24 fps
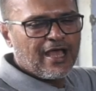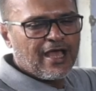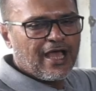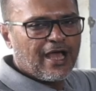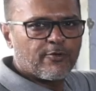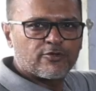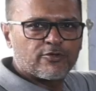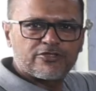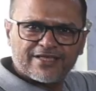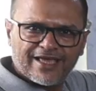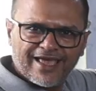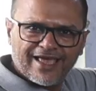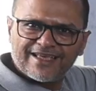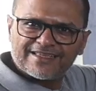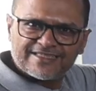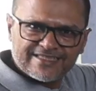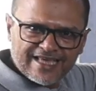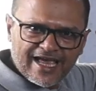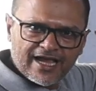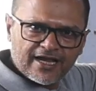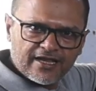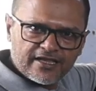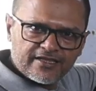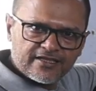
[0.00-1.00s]
I would say,
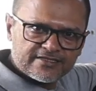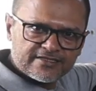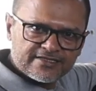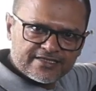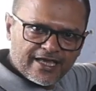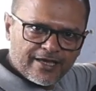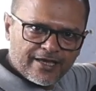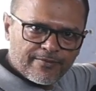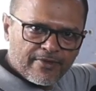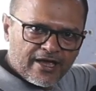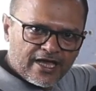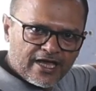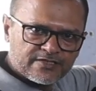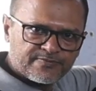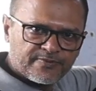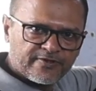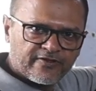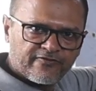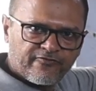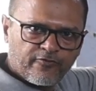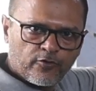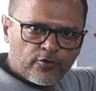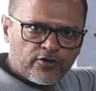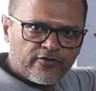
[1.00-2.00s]
exactly the same as for the
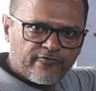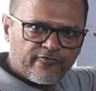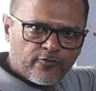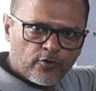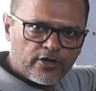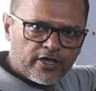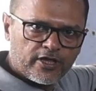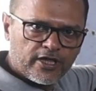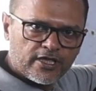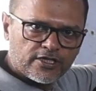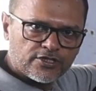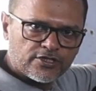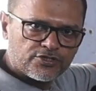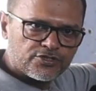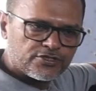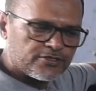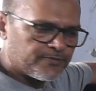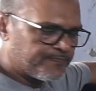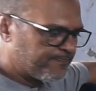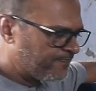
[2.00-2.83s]
40 inch.